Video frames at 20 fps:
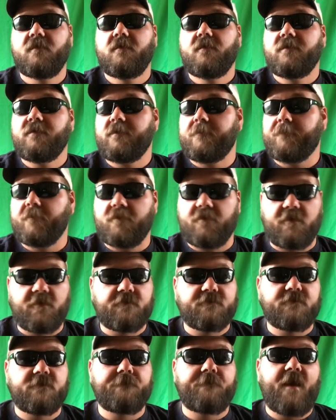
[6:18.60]
You put a hook
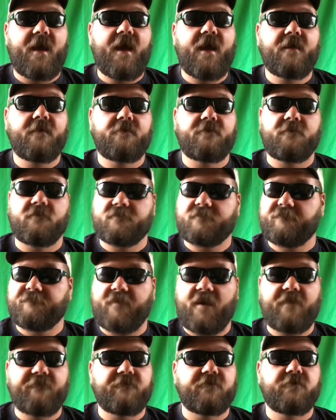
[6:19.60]
in their back, they'll
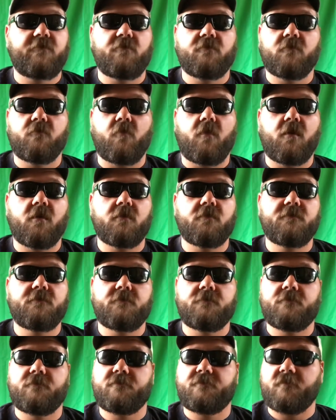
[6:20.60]
survive in cooler water.
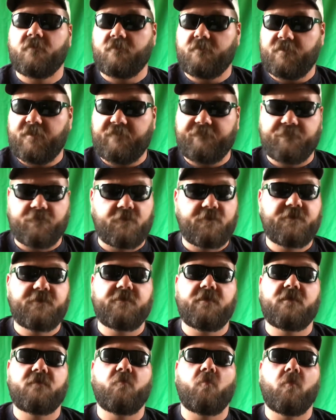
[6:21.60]
They'll live really
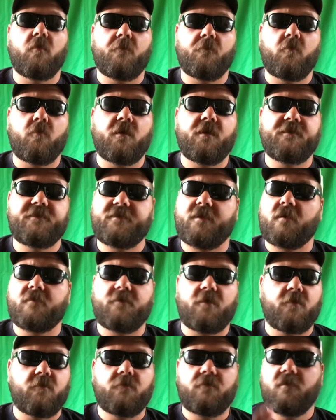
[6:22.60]
good in warm water. Y'all
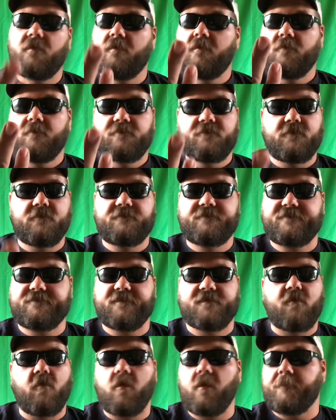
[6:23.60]
know they're just
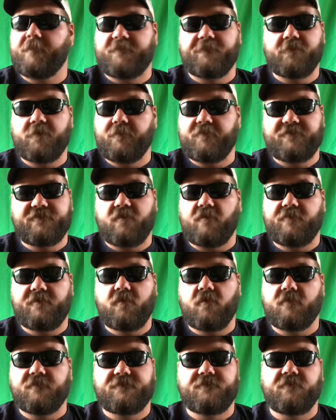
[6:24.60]
a carpet, pretty much is all they
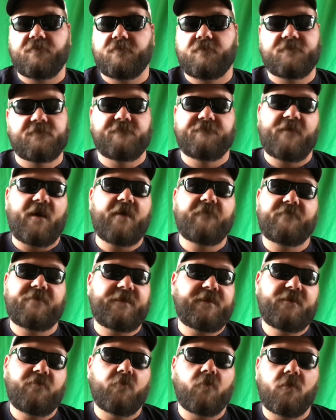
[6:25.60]
are. So they'll survive in
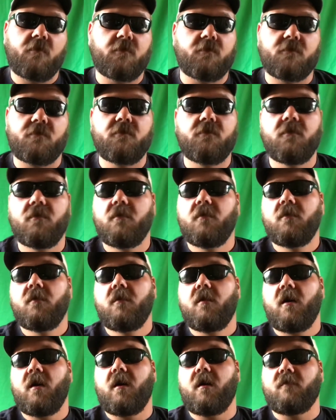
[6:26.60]
any water,
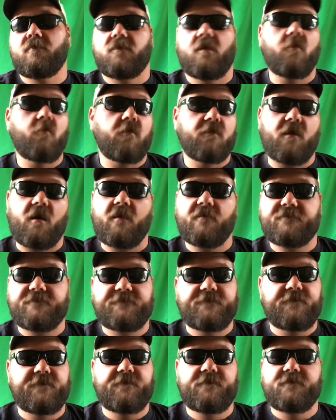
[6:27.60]
low on
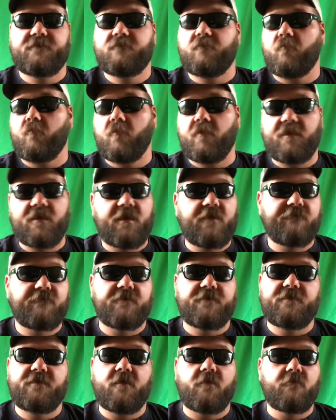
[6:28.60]
oxygen, whatever,
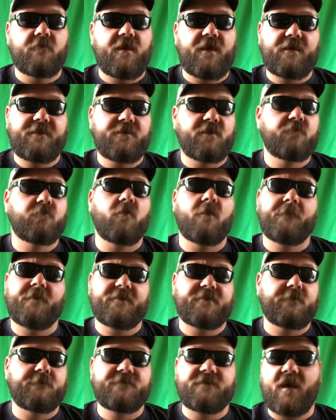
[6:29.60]
and you don't have to worry
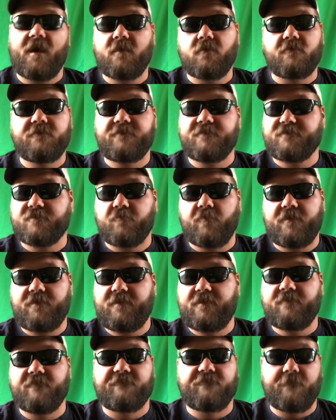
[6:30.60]
about them dying on you as quick
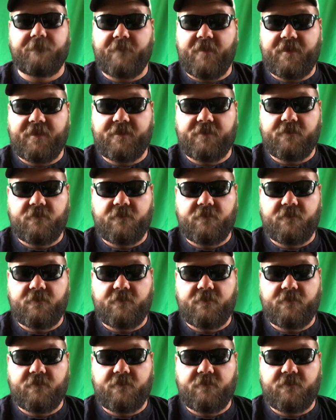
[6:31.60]
neither for bait.